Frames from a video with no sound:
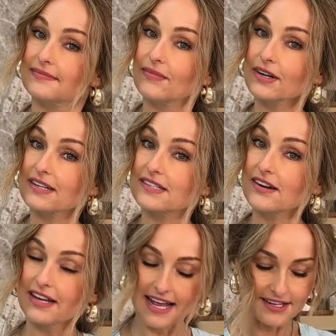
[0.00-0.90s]
we're gonna
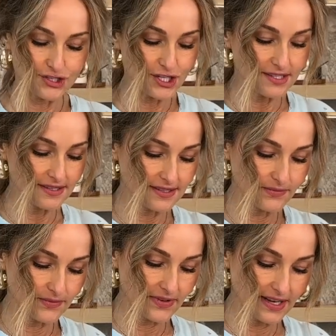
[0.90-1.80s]
start to add cheeses.
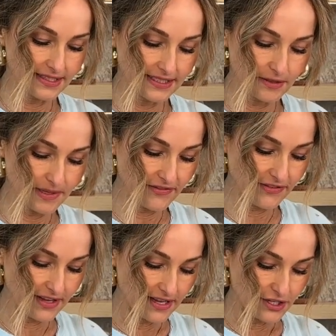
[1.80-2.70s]
We've got a little bit of
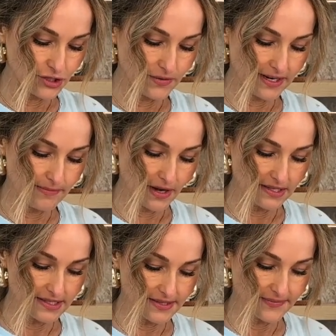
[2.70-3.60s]
shredded
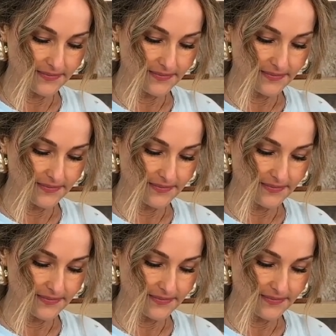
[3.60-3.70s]
mozz